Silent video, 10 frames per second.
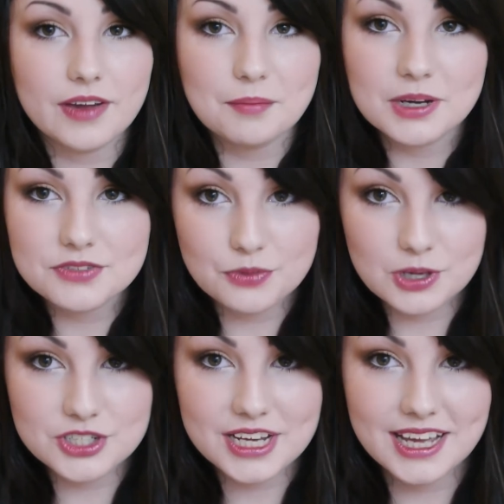very much for
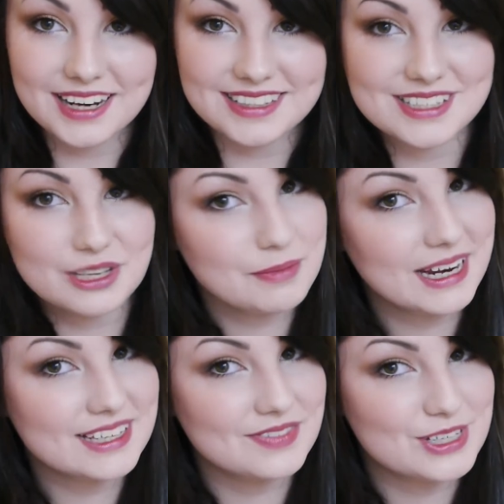watching and I'll see you in my
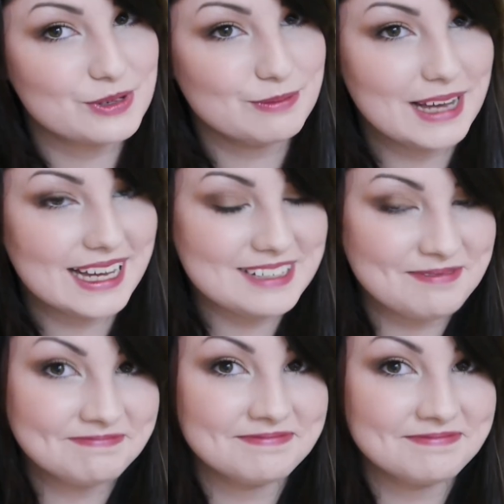next video. Bye!